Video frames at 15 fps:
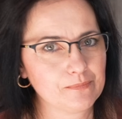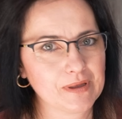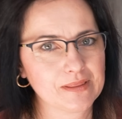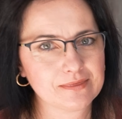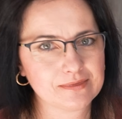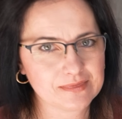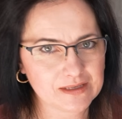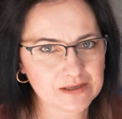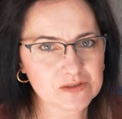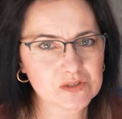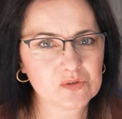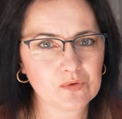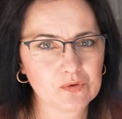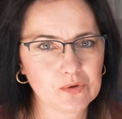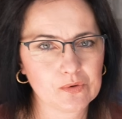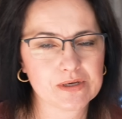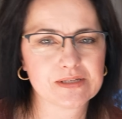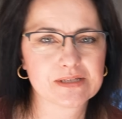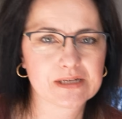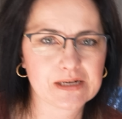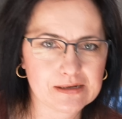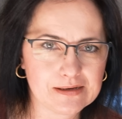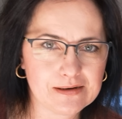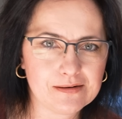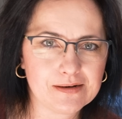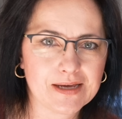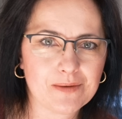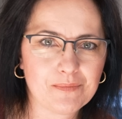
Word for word: but this photo is clearly